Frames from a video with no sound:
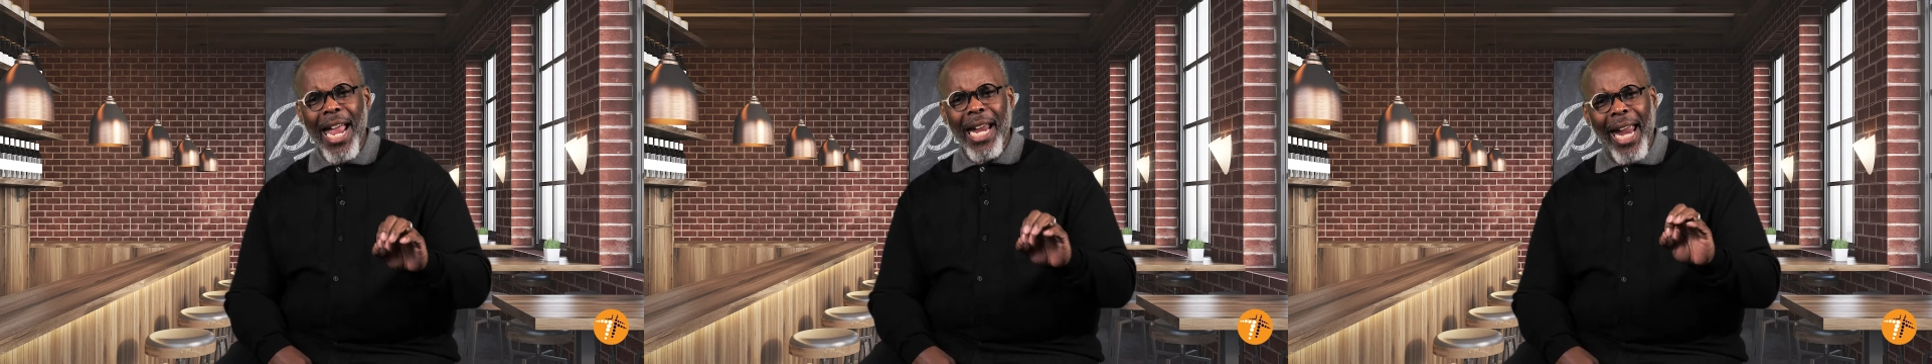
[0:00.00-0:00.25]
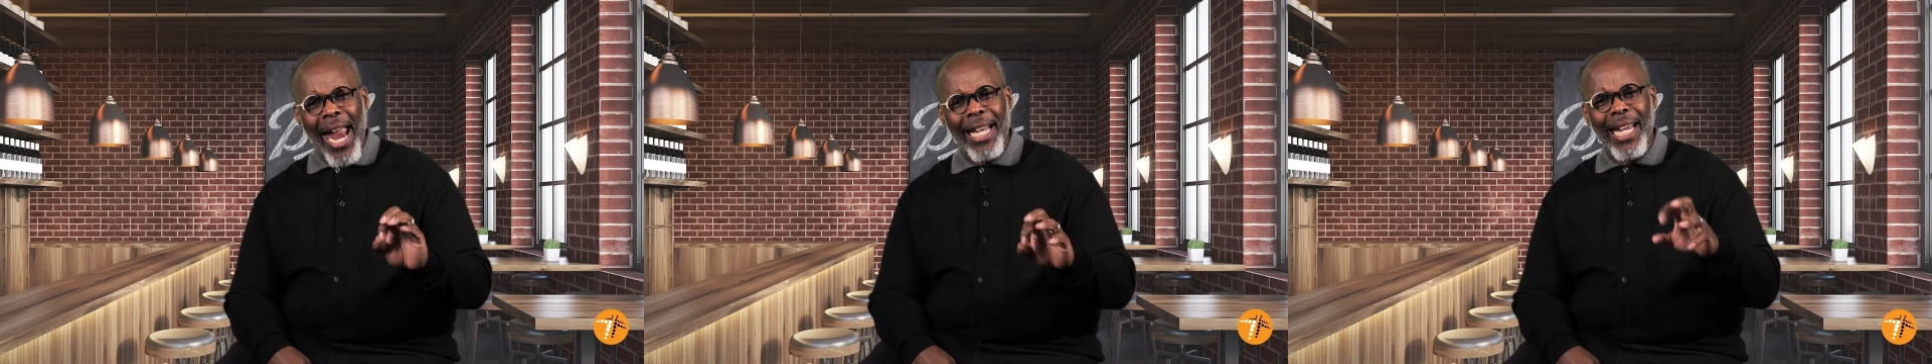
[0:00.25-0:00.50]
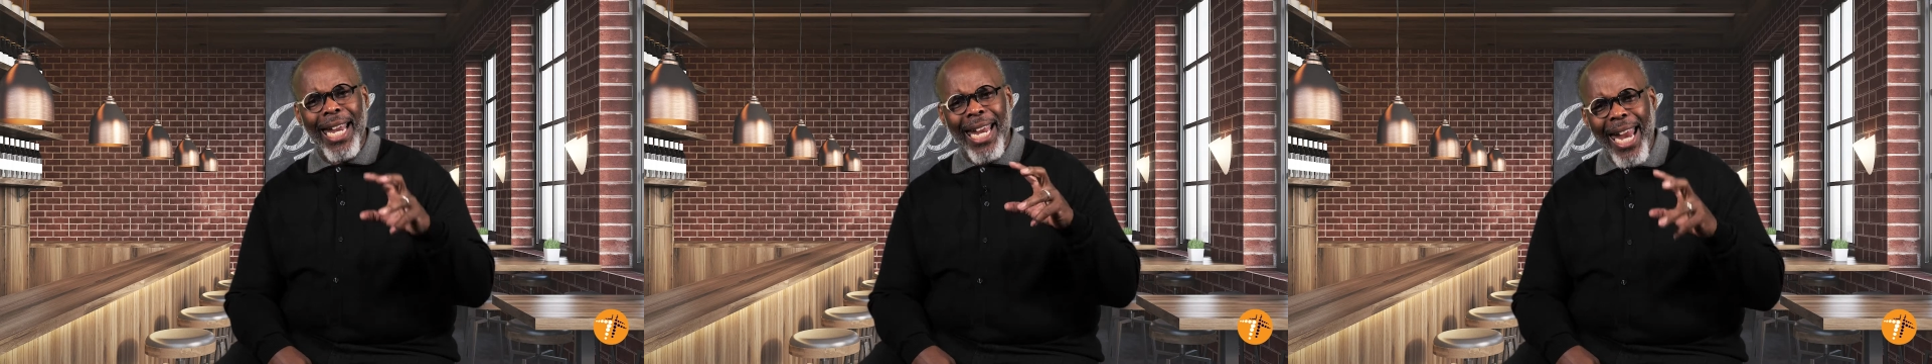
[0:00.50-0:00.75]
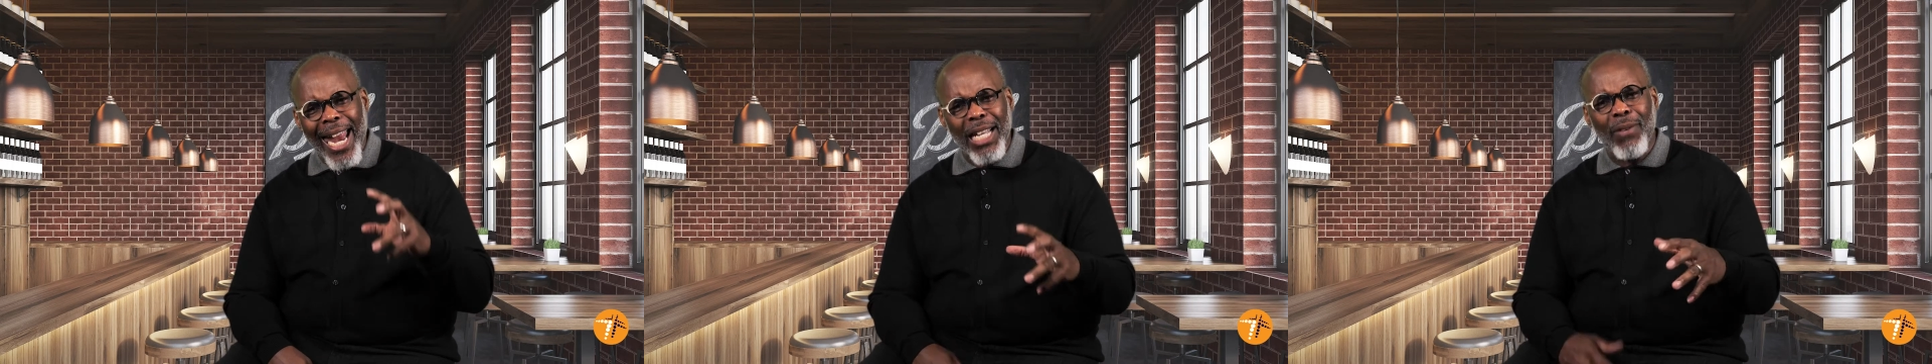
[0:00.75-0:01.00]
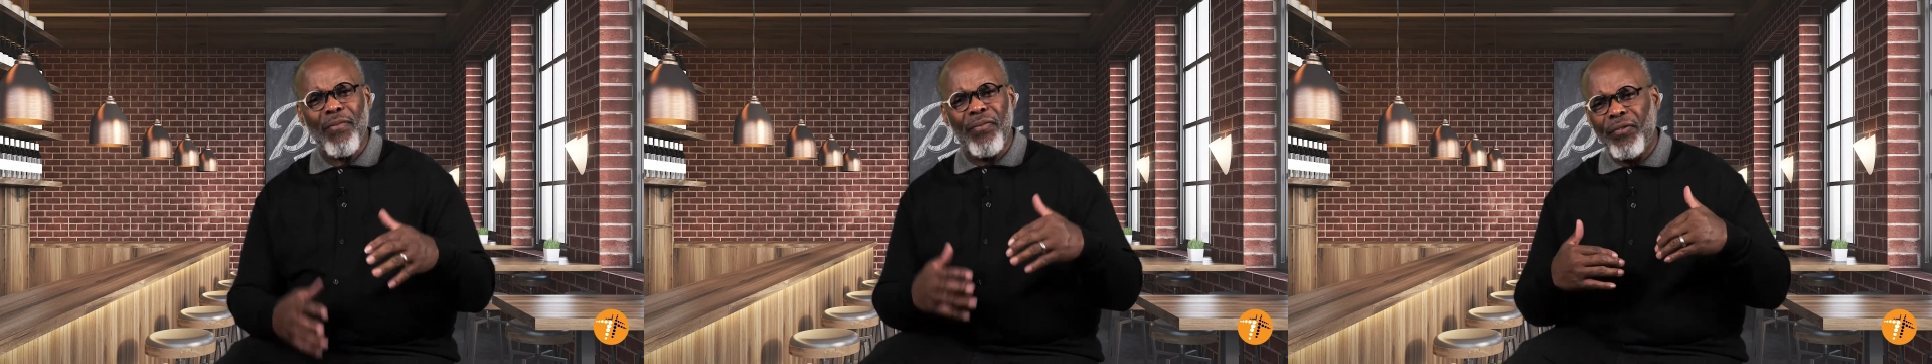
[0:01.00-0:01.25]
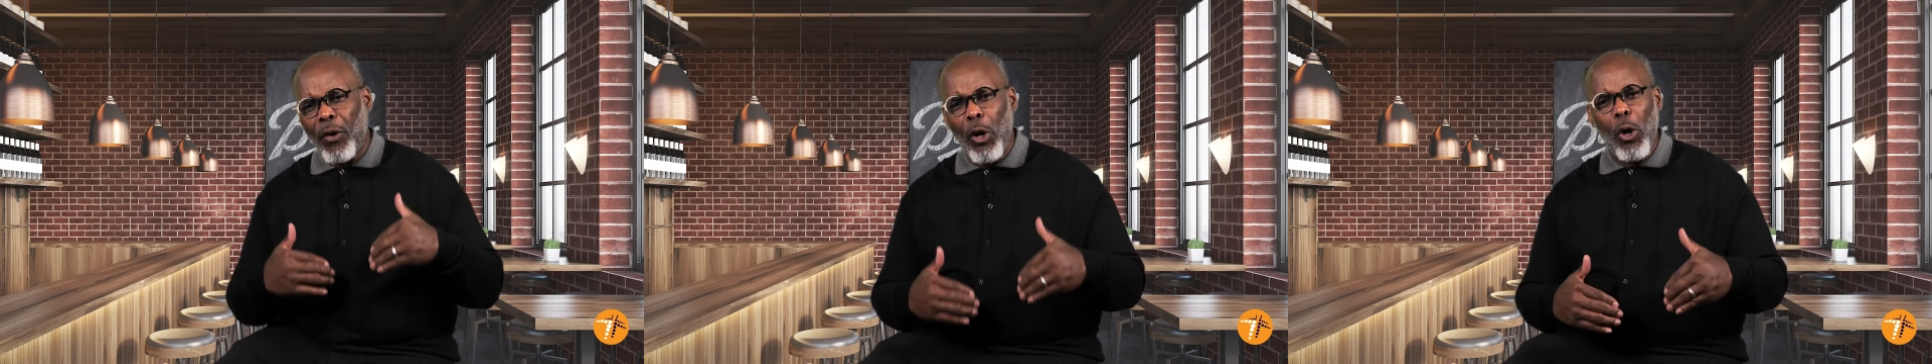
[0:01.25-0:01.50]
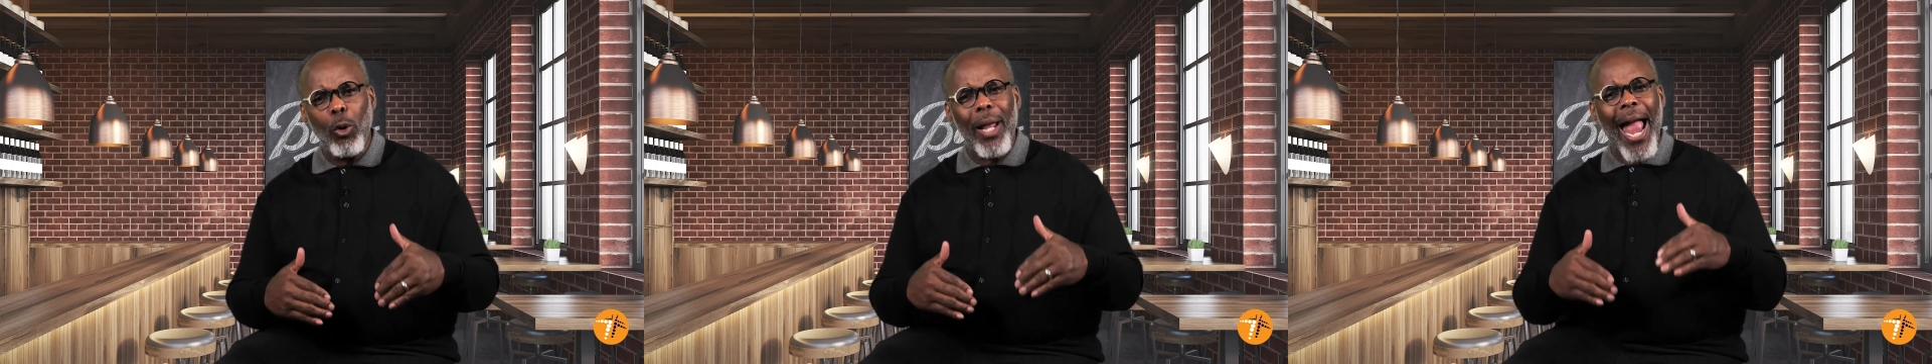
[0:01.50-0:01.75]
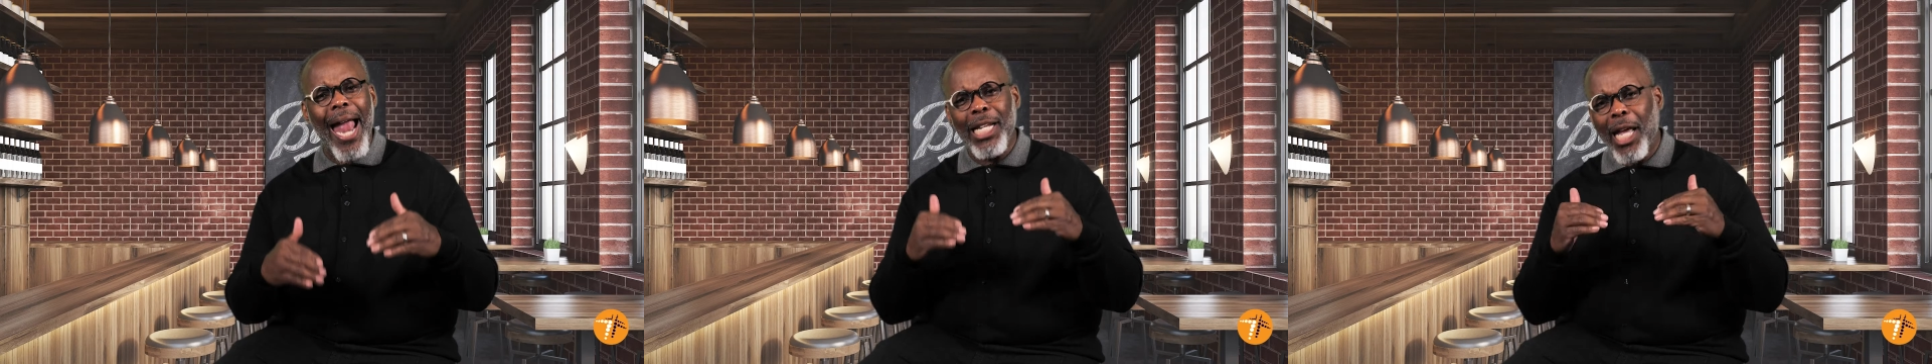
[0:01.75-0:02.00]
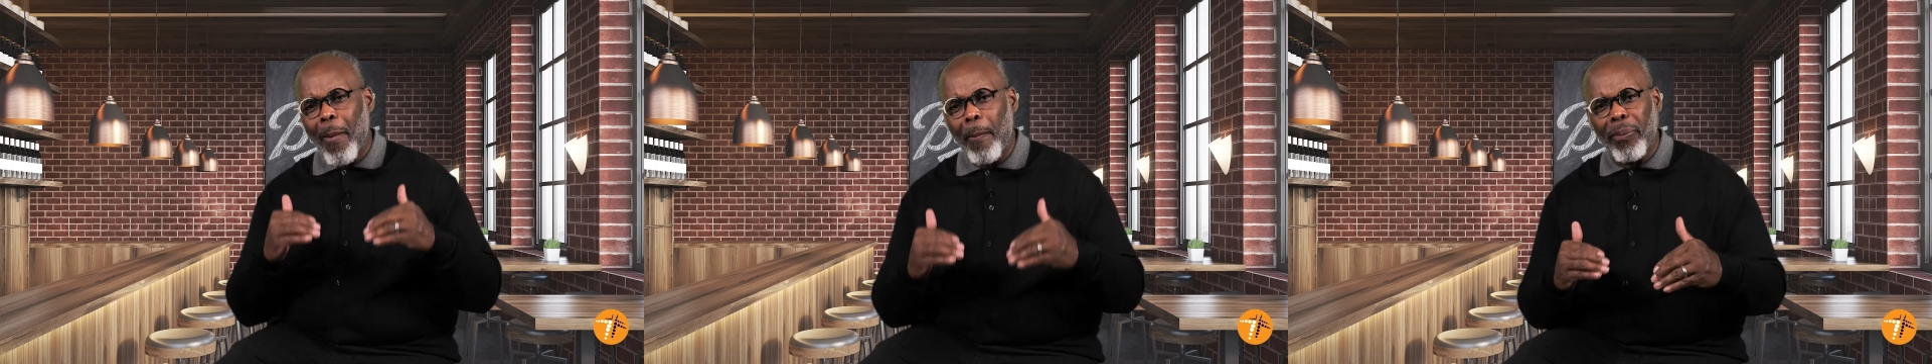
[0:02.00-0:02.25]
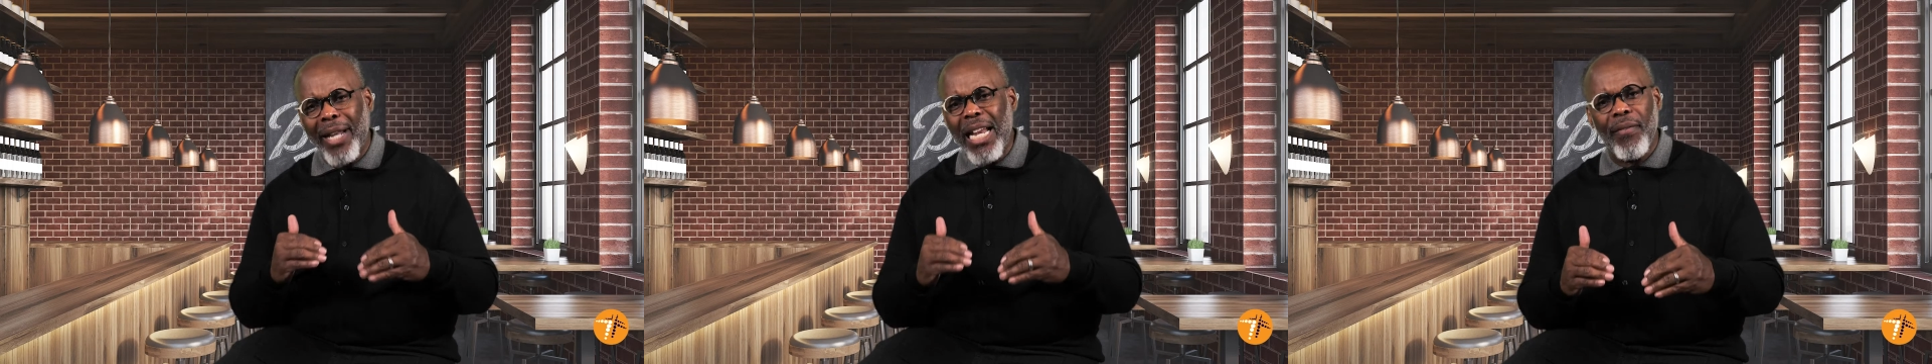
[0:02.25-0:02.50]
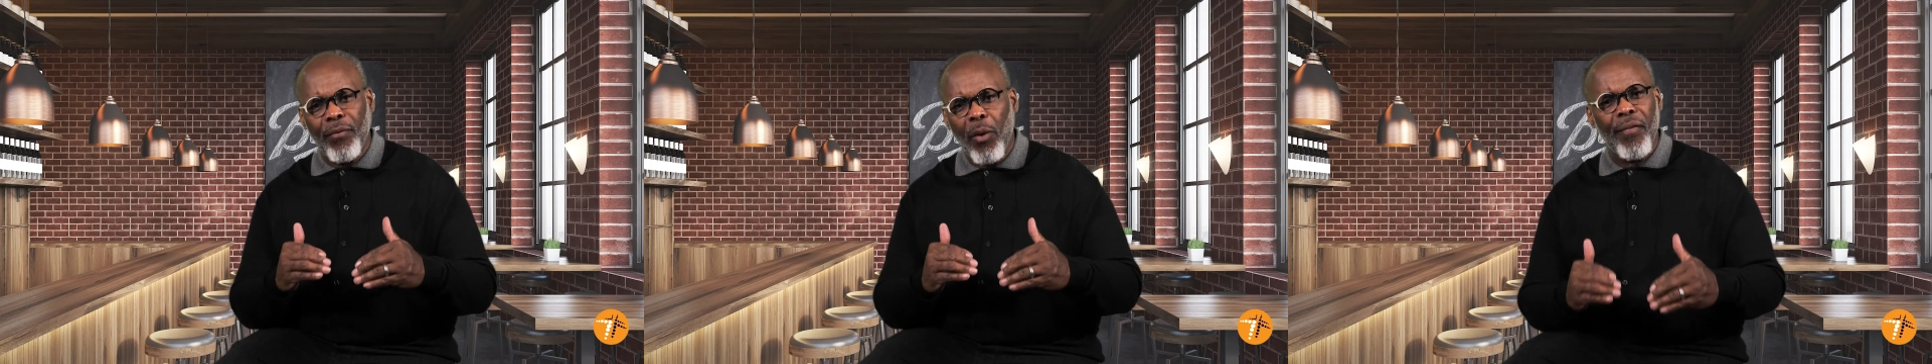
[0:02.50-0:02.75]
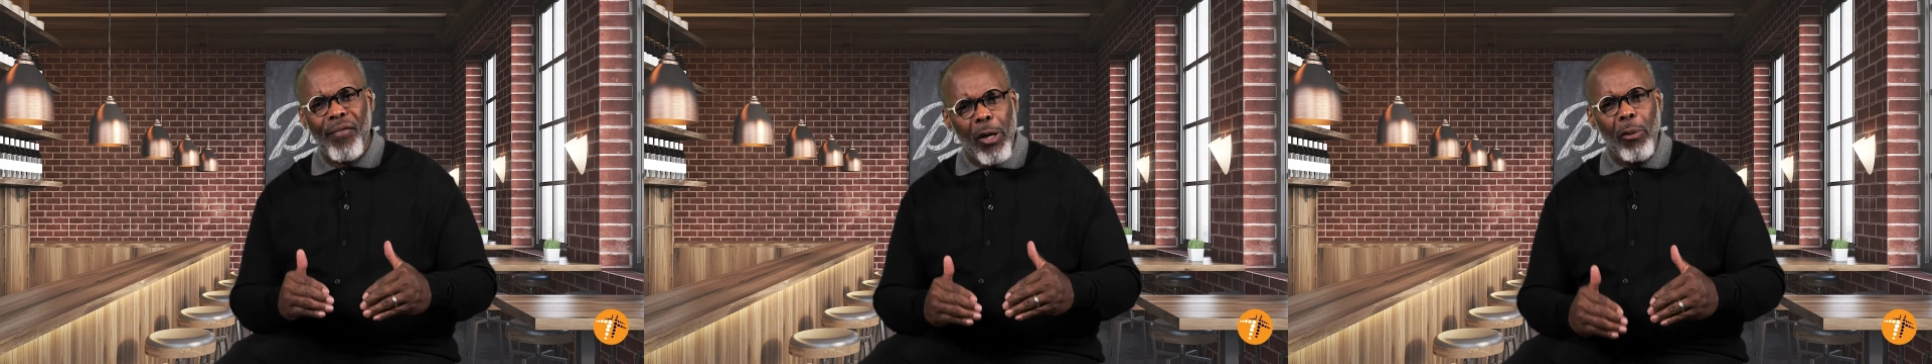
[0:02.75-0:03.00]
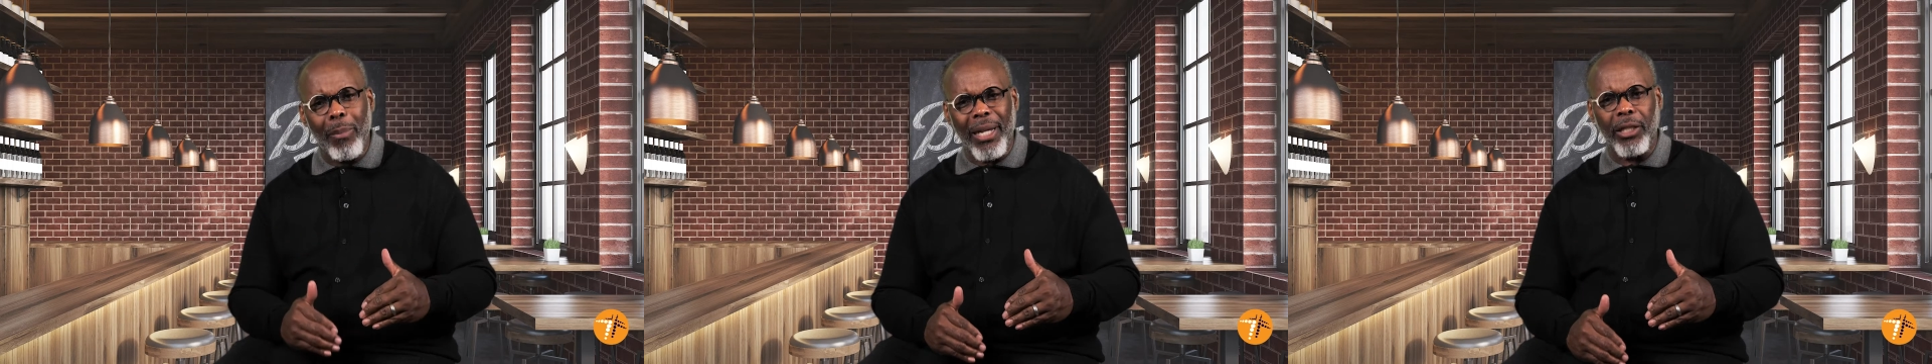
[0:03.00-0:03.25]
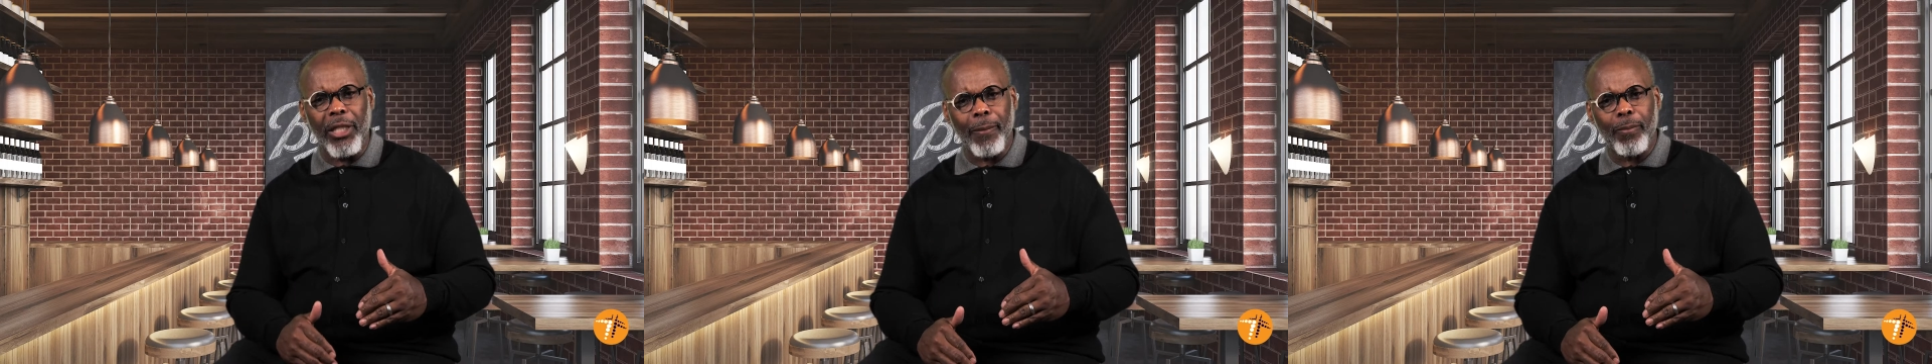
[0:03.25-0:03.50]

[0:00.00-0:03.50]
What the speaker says: can get full and complete fulfillment.